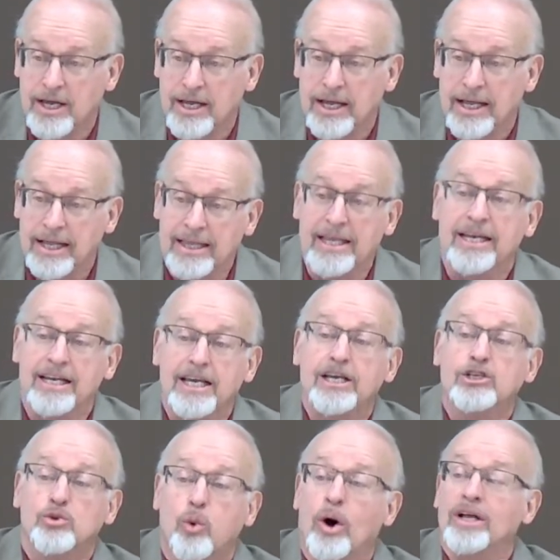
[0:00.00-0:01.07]
then
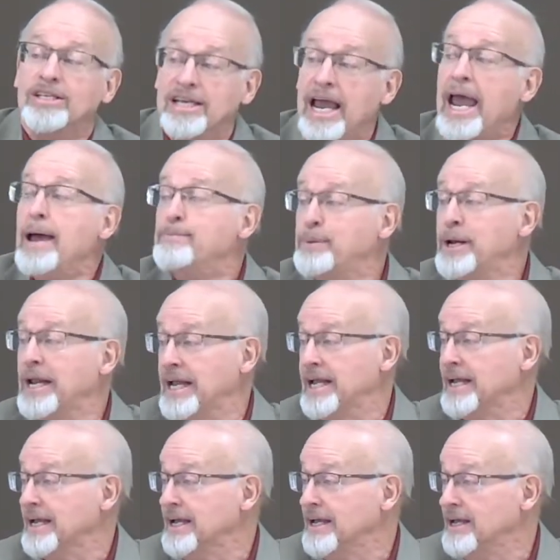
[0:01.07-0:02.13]
guess what's
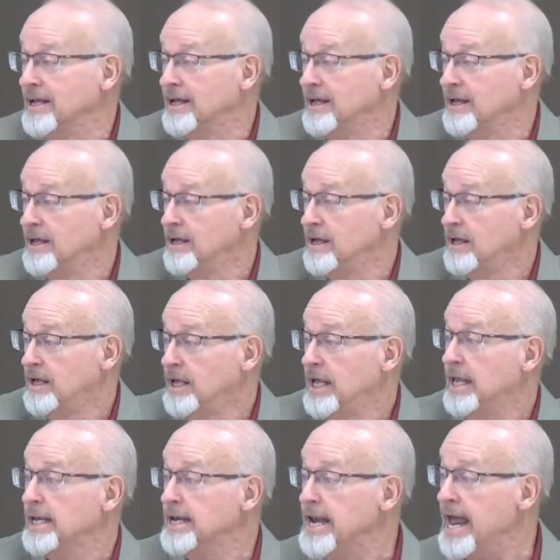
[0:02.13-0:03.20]
happening?
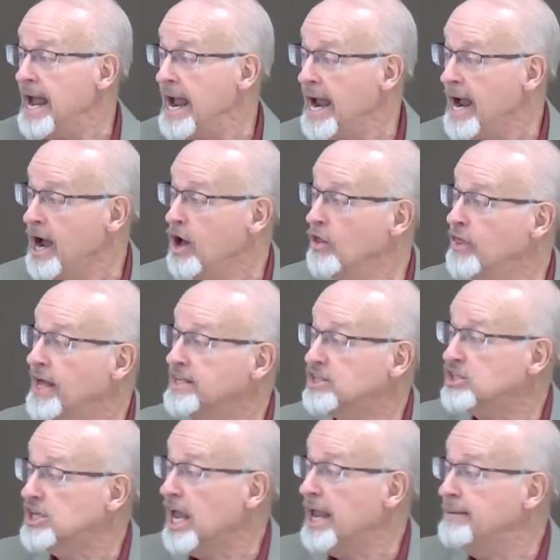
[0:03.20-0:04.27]
Now that
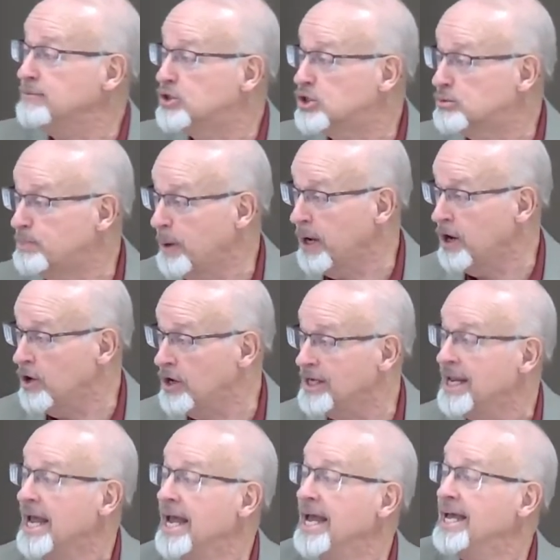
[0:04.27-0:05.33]
same Spirit
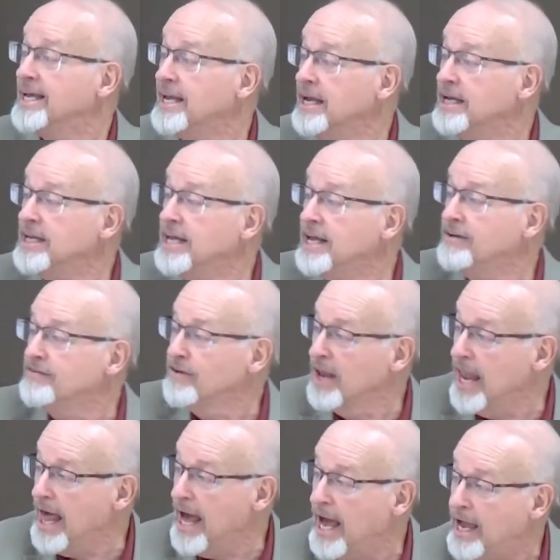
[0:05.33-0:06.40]
can give
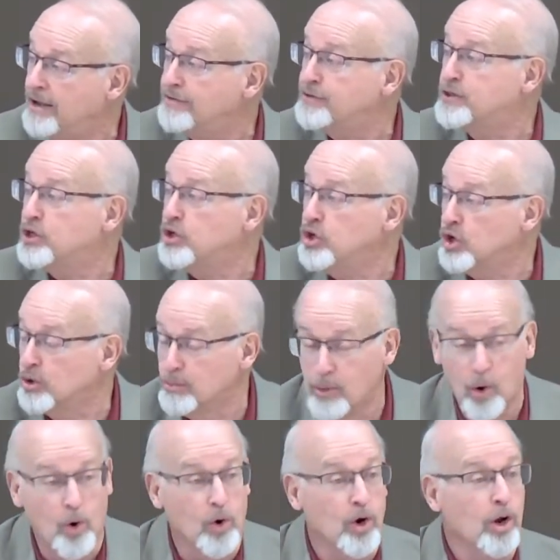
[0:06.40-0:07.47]
life to your mortal